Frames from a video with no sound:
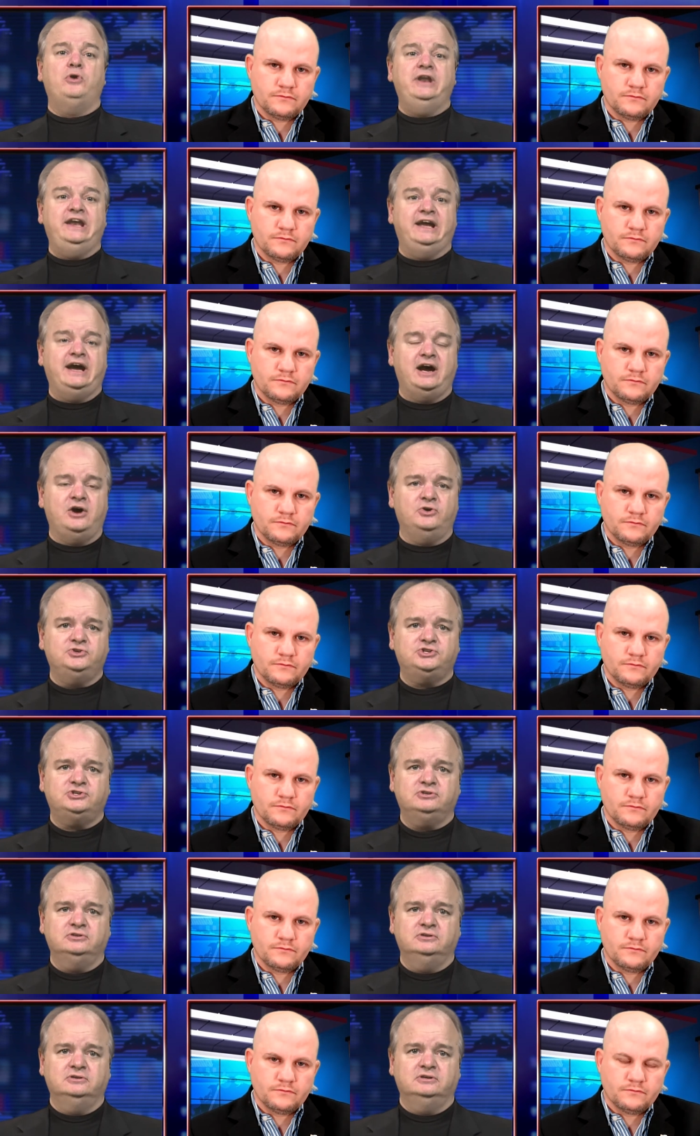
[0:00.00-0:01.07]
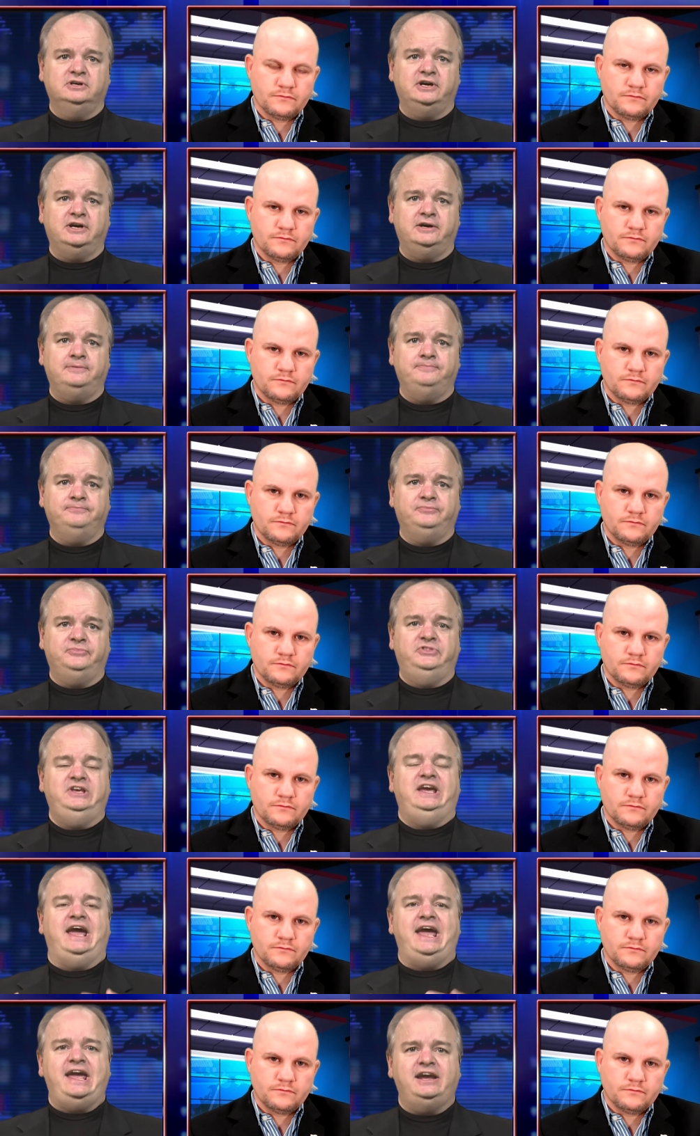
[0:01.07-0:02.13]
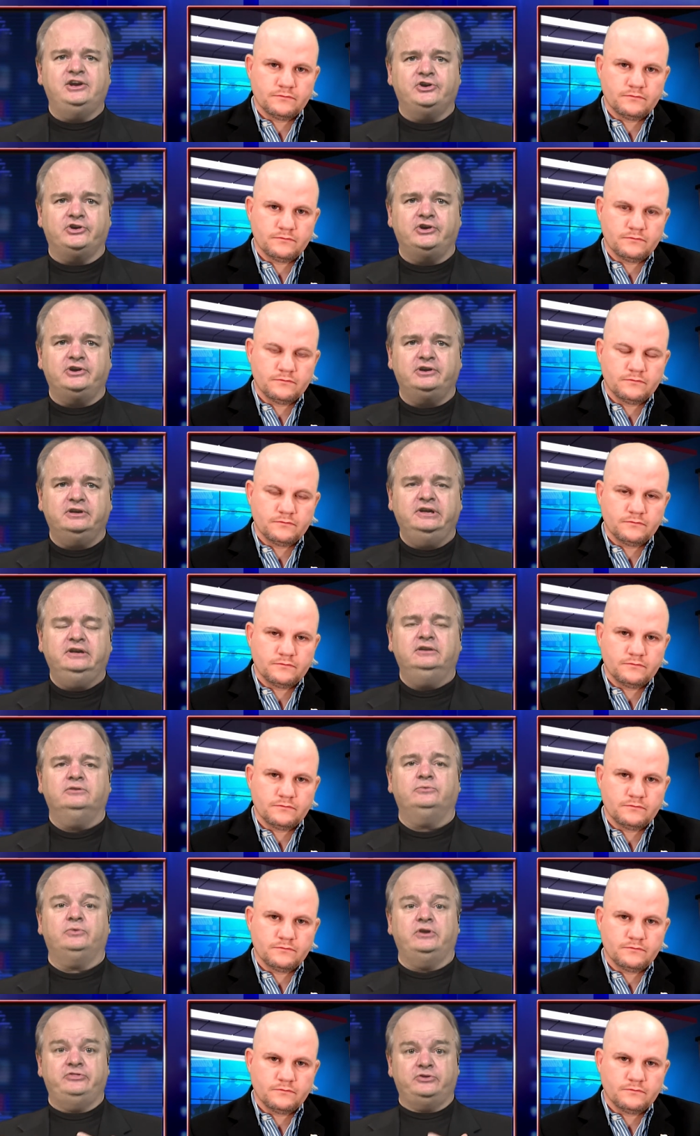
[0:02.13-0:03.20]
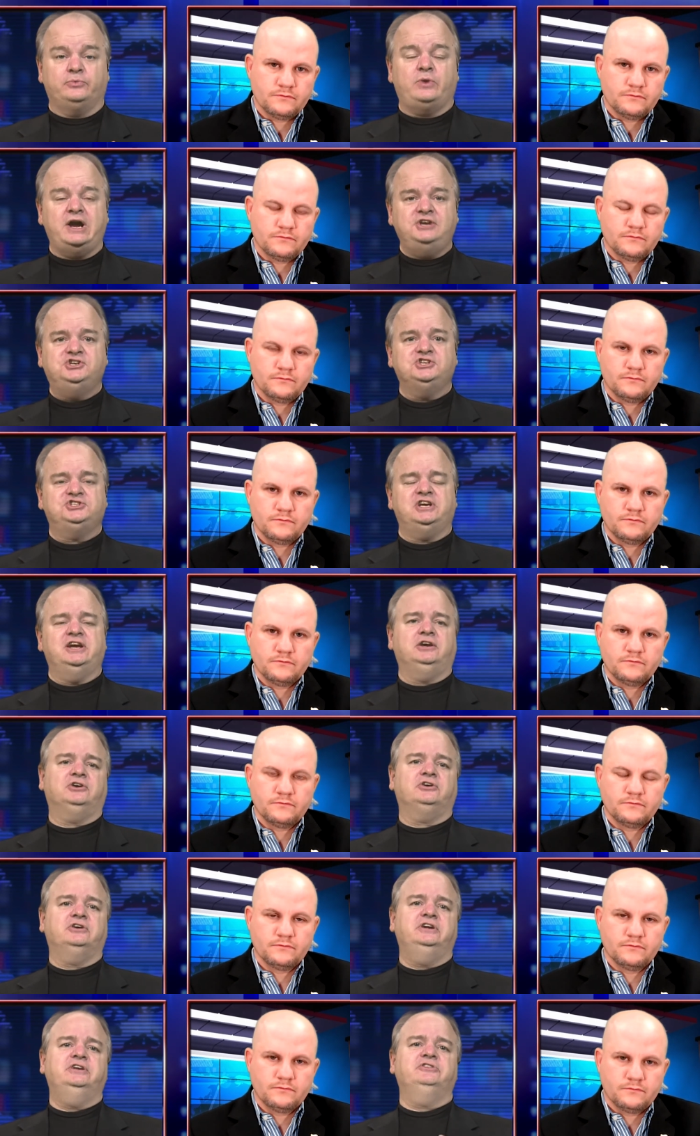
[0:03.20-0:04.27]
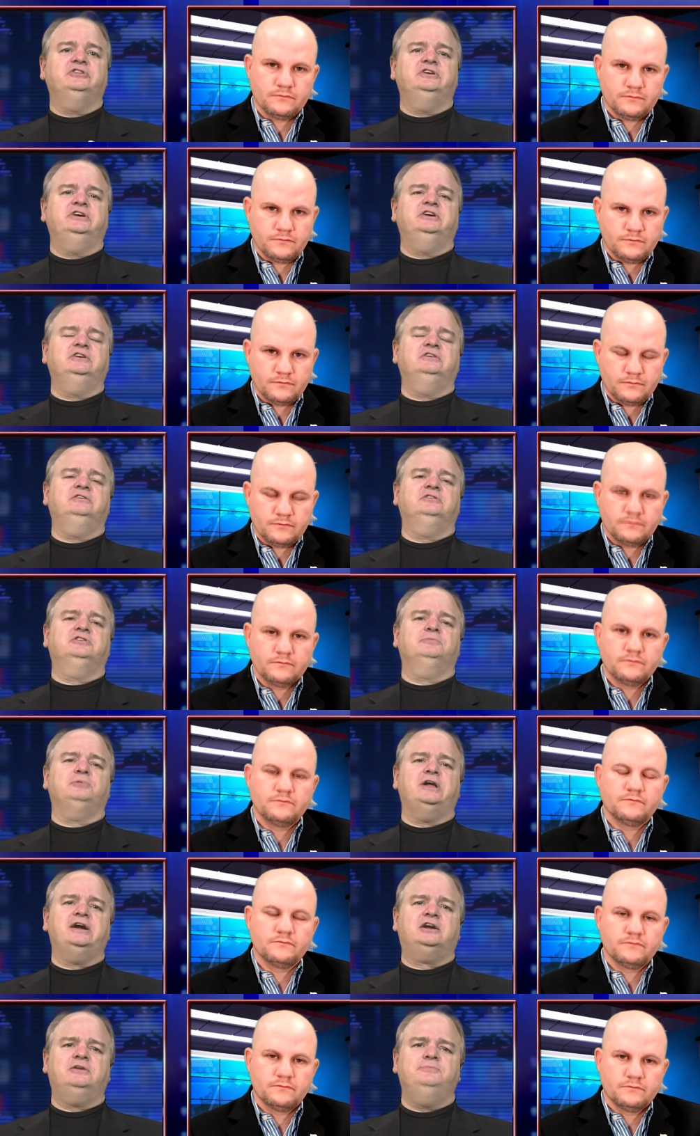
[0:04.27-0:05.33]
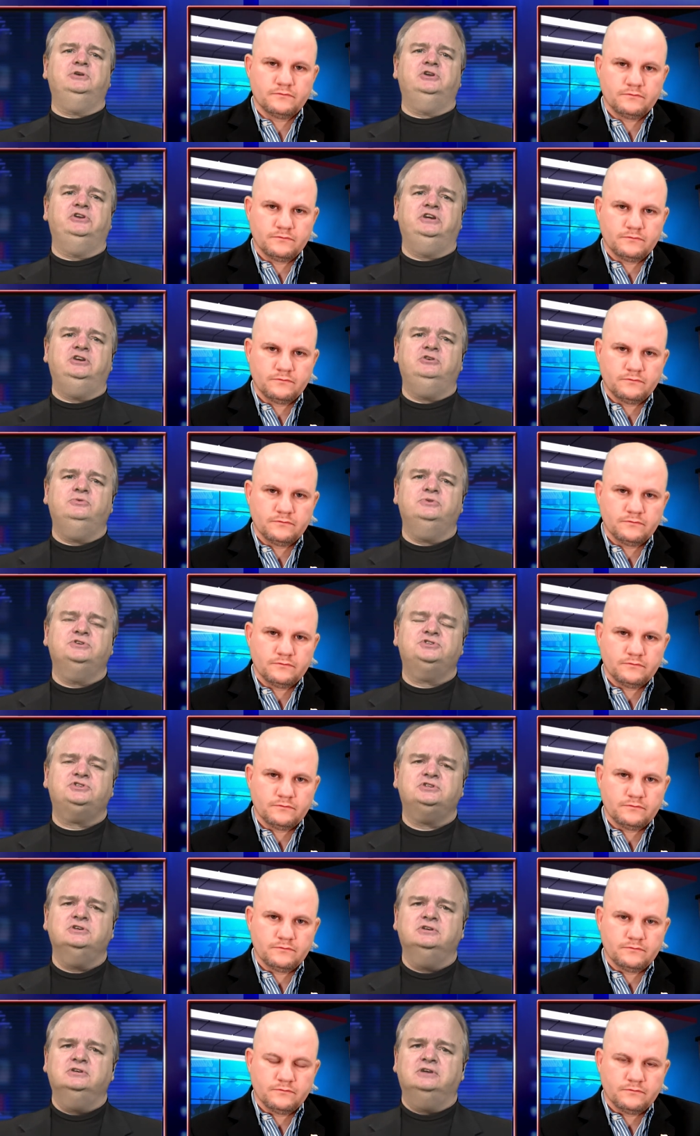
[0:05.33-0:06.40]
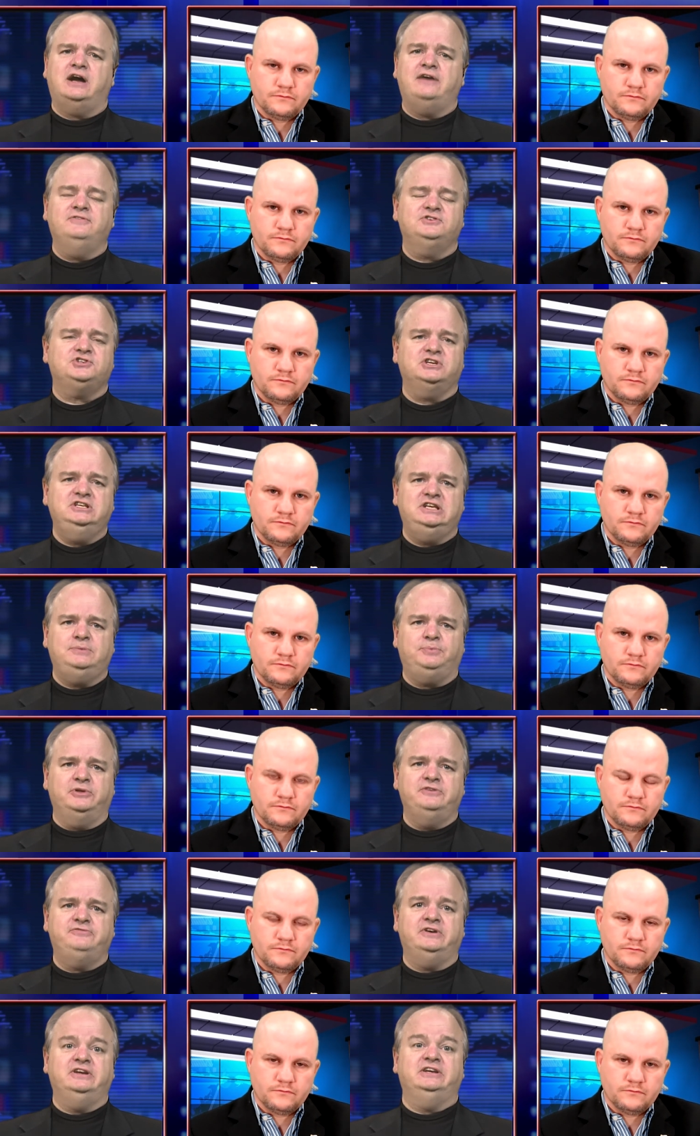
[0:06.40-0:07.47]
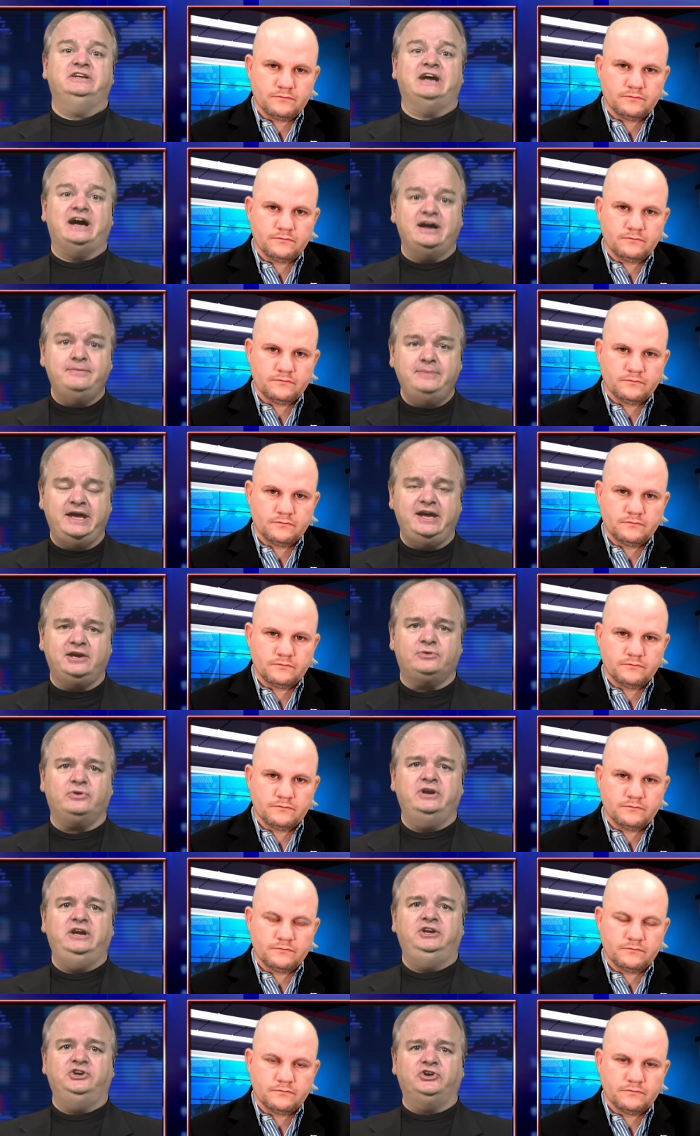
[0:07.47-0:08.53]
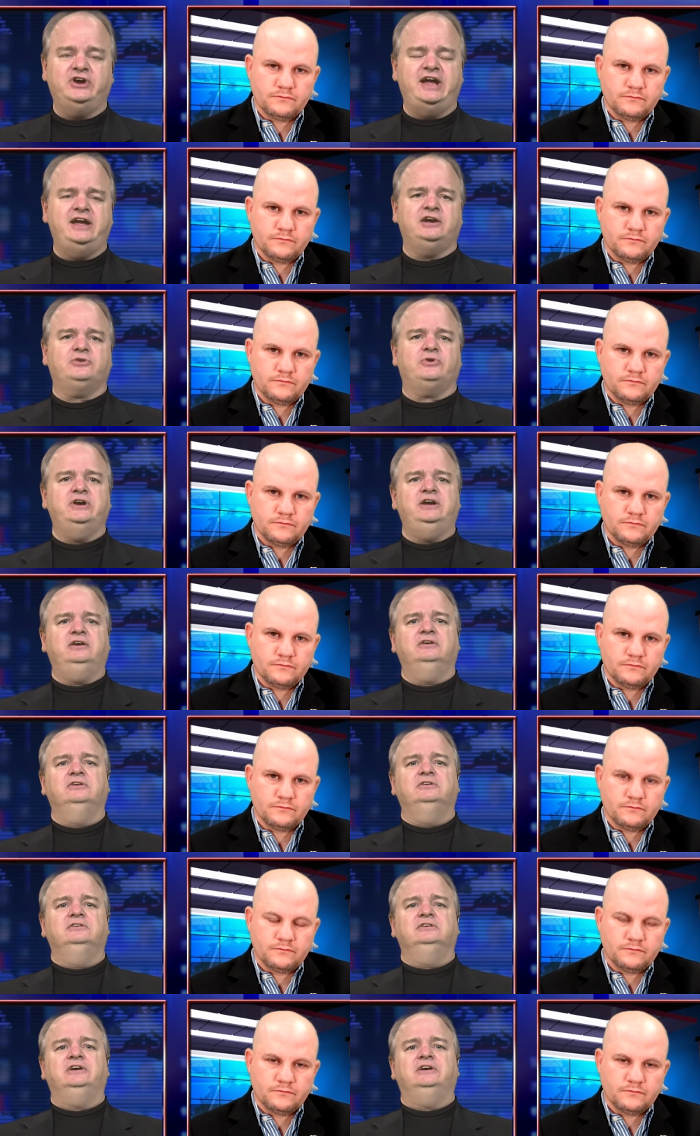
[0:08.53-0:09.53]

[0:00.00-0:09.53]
Speaker 1: pointing out um, the anger, the righteous anger in in the black community, who is obviously deeply offended. I'm angry. You're angry.